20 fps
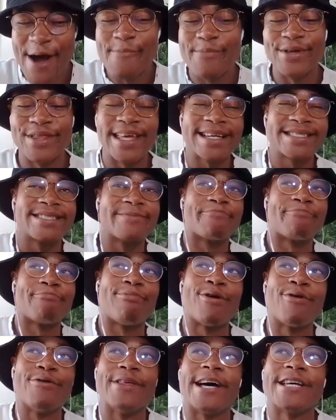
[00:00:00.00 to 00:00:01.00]
But that's
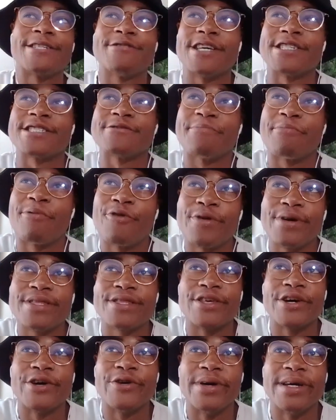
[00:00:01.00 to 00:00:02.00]
the
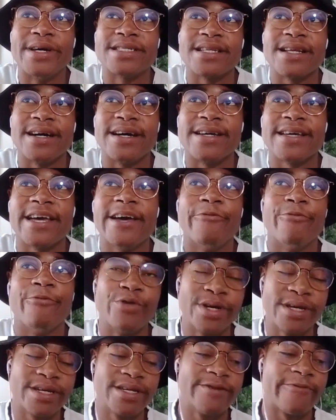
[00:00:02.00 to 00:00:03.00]
point though. Is like if
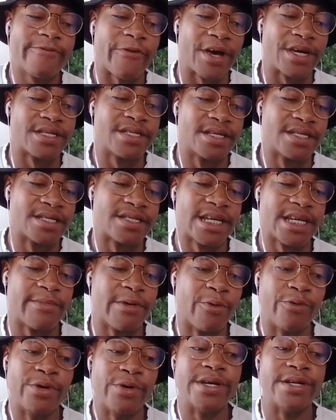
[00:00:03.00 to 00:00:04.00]
we face this team
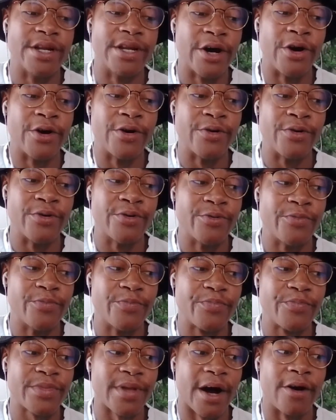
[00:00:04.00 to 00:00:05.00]
and we know,
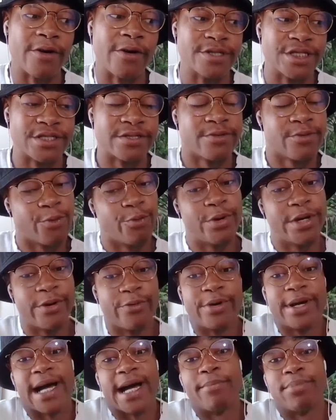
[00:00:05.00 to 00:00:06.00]
oh,
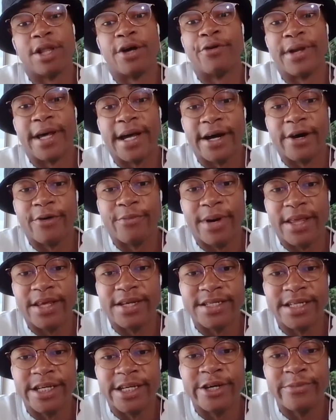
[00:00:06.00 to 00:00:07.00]
we got blown out by
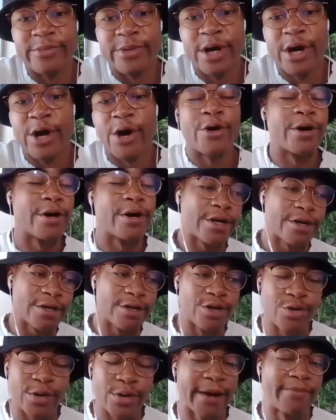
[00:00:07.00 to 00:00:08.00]
this team,
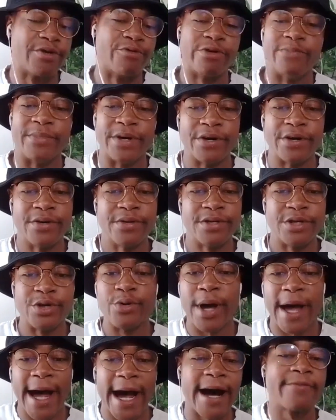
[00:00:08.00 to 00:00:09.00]
you have to rebuild.
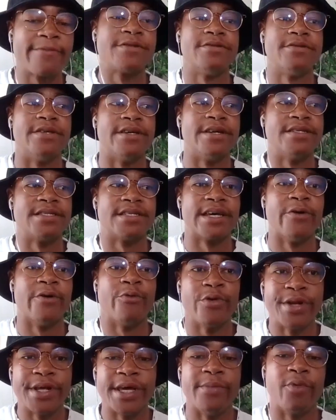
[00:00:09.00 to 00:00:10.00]
You have to then say
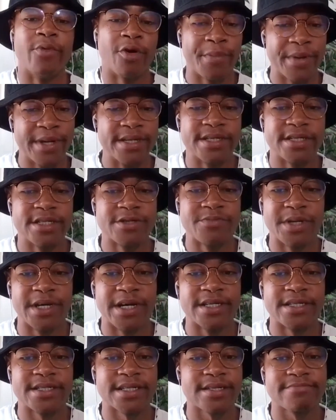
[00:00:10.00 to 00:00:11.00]
we need more pieces
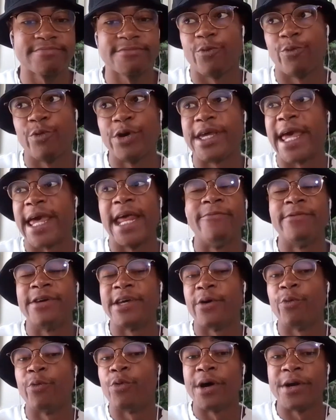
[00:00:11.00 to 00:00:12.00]
because we can't even
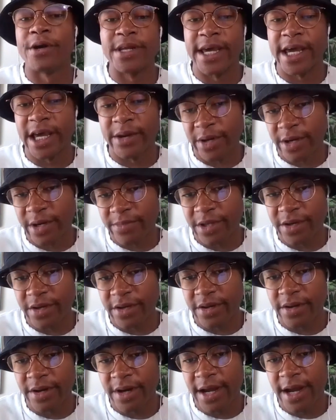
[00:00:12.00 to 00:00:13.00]
get one game up
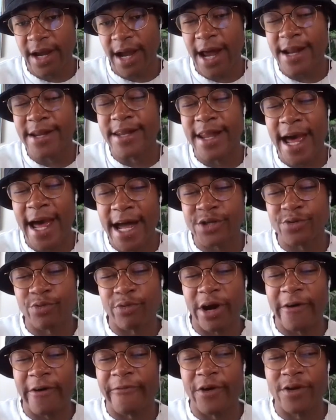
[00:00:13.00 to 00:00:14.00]
there. And that's
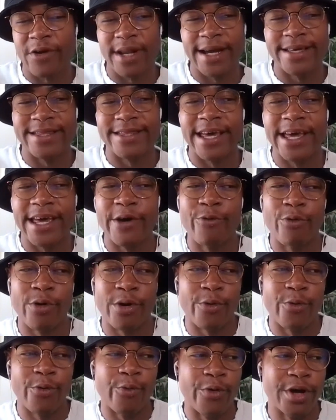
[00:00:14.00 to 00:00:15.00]
where I felt like they
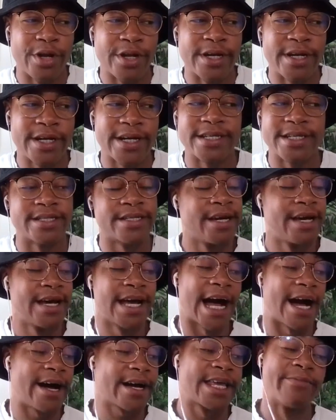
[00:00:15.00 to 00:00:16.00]
weren't willing. Because
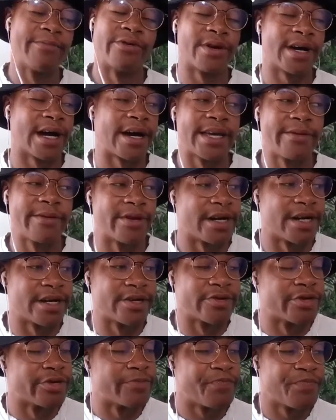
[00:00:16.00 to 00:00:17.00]
I'll keep it
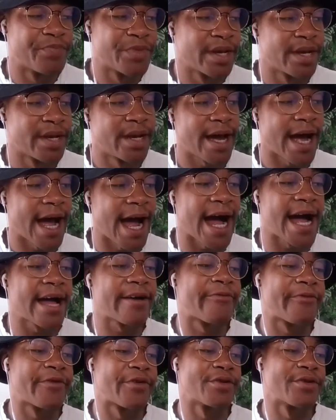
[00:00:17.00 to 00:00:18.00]
100. I
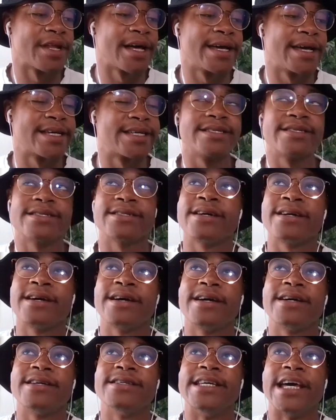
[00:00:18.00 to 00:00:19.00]
feel like
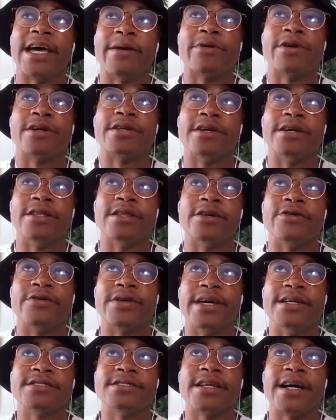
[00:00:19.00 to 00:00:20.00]
Damian Lillard
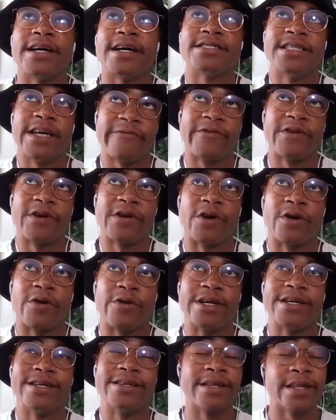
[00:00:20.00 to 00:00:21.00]
is like Stephen
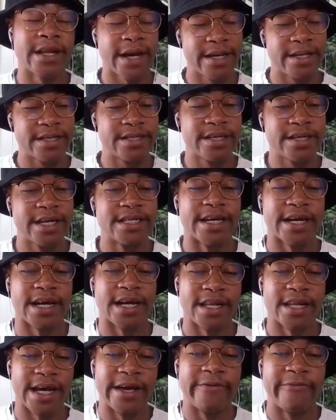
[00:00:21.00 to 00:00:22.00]
Curry light. He's like a
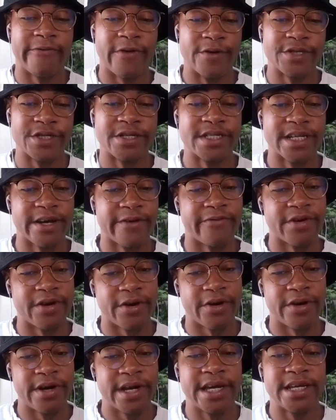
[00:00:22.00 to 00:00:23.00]
light version of Stephen
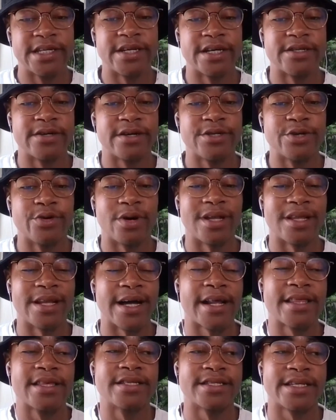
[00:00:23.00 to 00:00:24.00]
Curry. He can do a
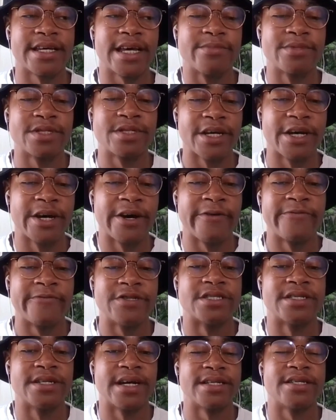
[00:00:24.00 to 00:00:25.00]
lot of the same stuff,
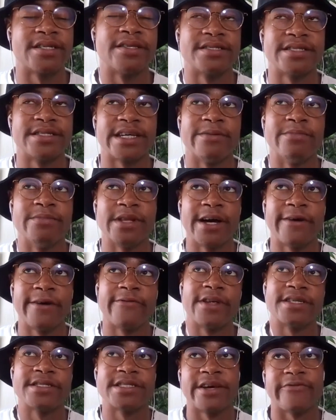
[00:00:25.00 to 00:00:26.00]
just not to the same
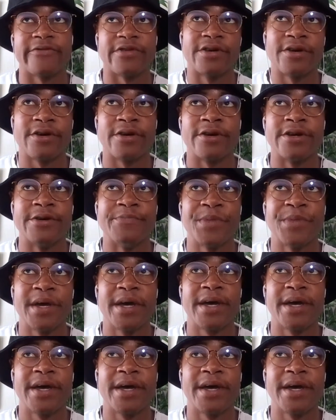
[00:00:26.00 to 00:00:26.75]
level as Stephen Curry.